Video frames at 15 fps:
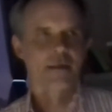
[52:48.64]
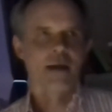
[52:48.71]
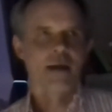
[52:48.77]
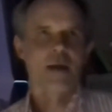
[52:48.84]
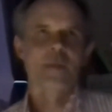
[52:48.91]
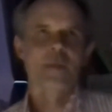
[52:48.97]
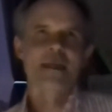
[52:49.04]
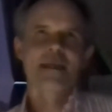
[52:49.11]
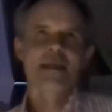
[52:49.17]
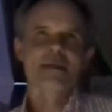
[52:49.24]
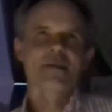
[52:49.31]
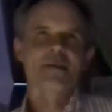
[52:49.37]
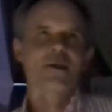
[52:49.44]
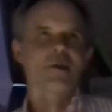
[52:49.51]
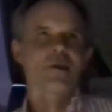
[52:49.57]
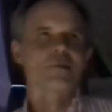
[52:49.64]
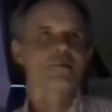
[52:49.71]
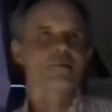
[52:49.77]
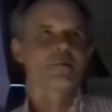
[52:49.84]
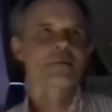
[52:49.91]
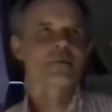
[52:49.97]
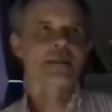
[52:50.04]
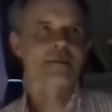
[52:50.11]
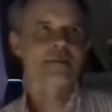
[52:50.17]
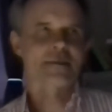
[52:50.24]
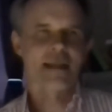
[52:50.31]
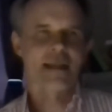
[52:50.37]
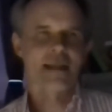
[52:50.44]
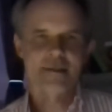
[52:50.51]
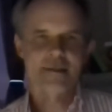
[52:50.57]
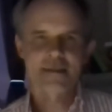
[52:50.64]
how many years ago? It's like